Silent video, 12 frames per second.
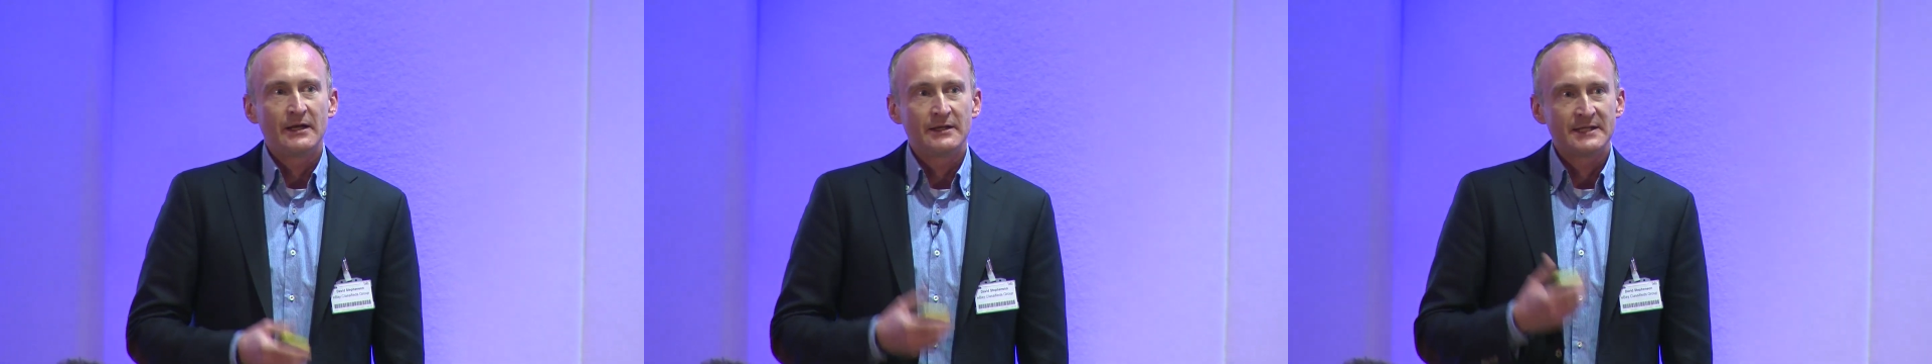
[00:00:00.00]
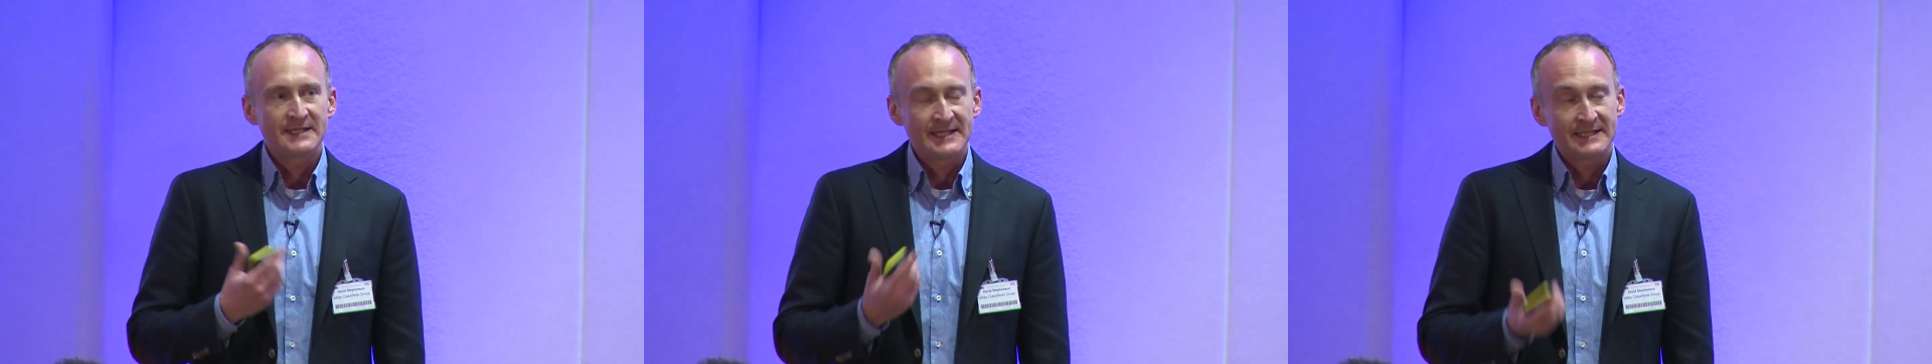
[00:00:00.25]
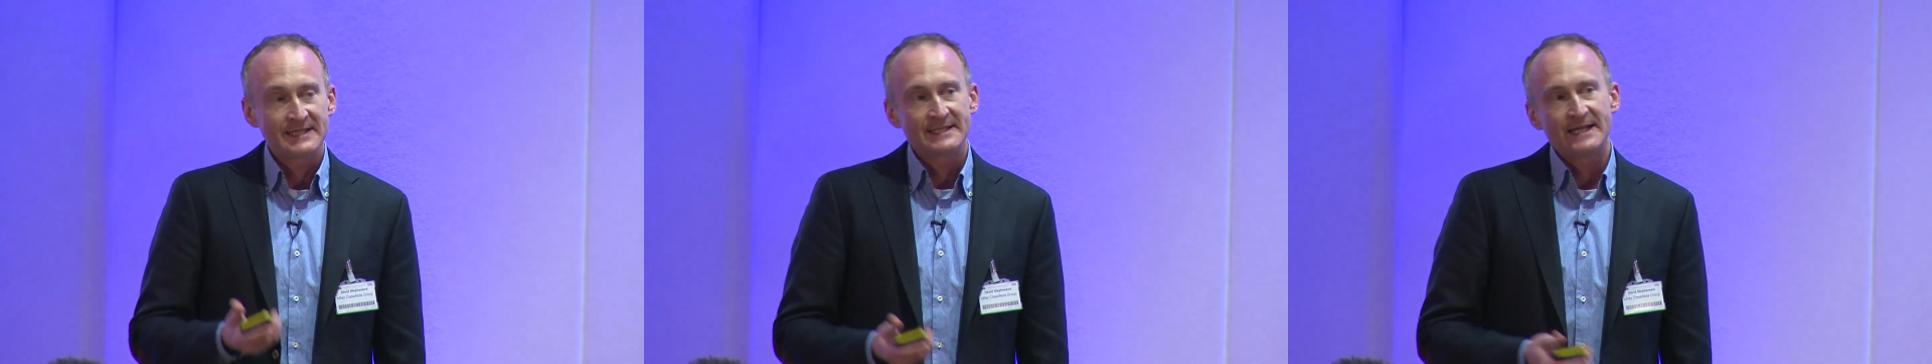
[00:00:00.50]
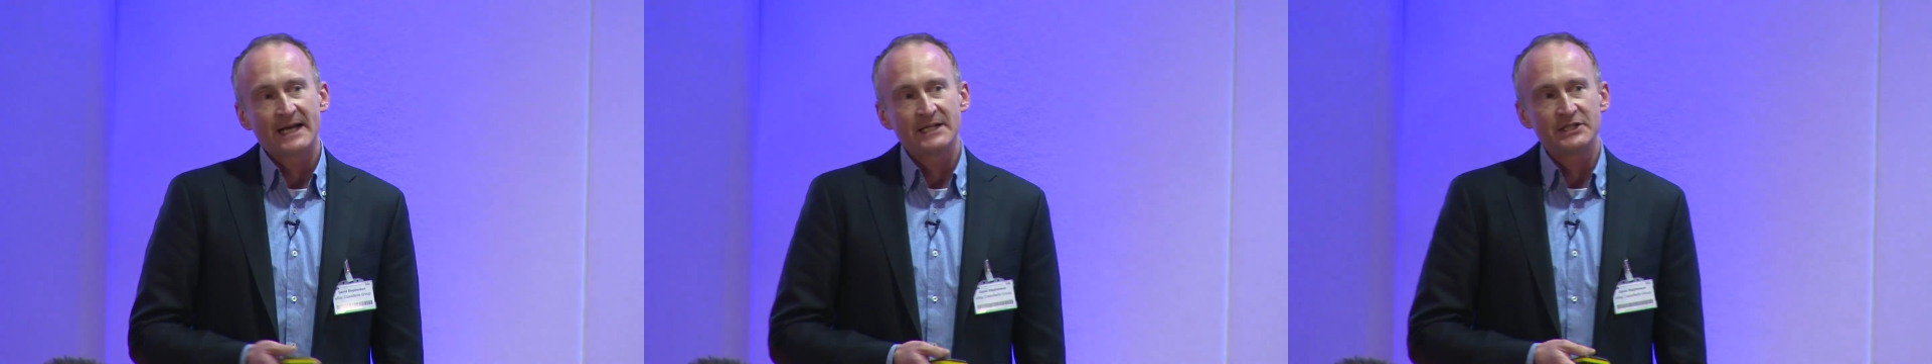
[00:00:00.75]
this is the
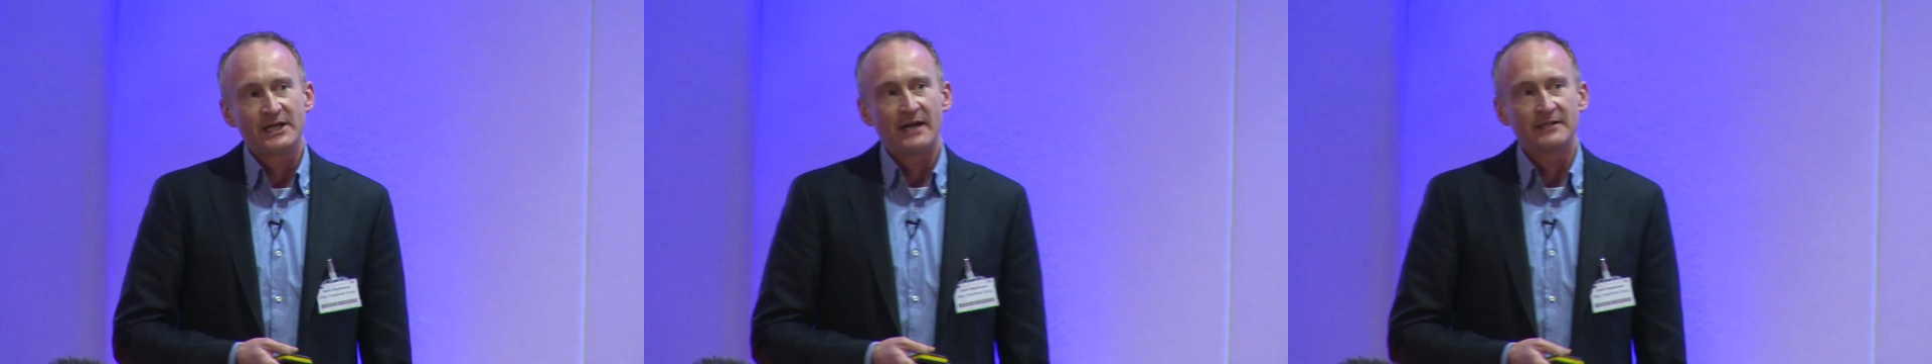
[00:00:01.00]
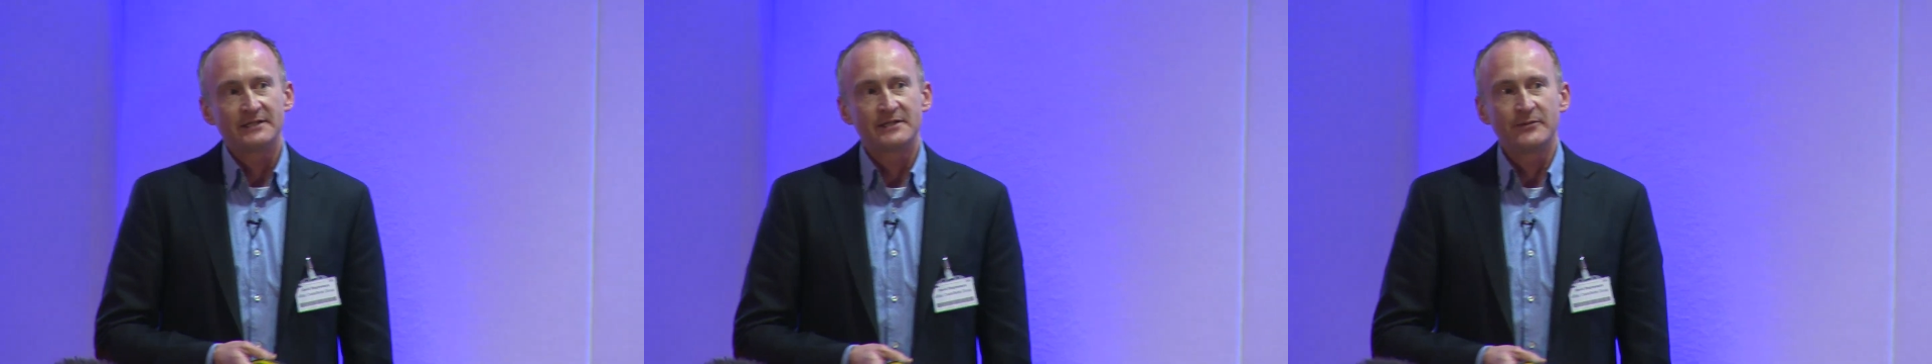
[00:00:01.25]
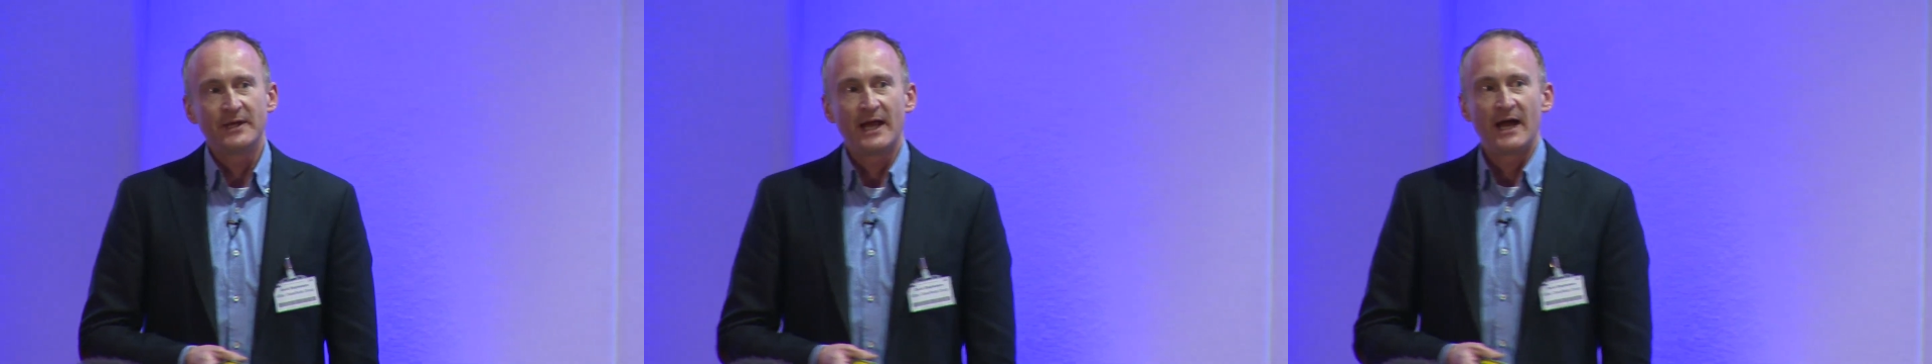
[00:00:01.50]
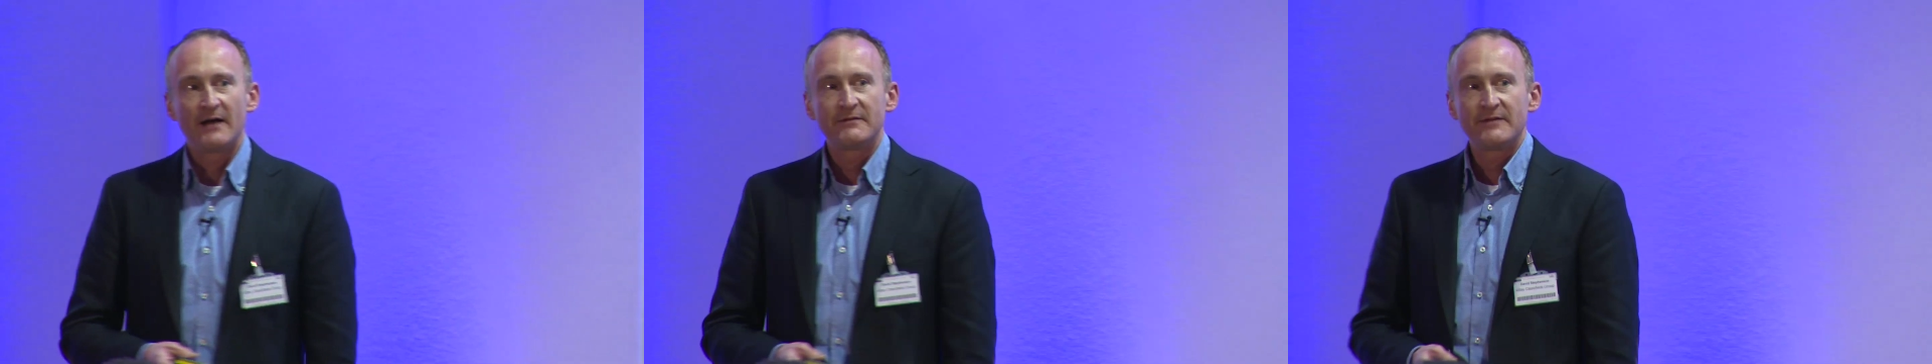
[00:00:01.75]
second challenge that we
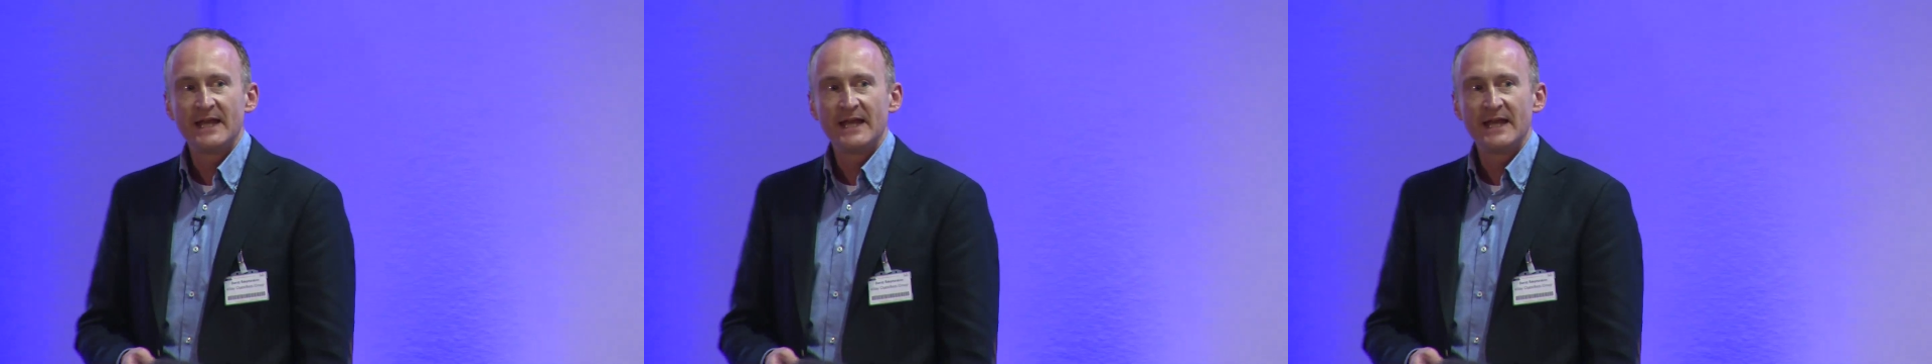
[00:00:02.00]
have,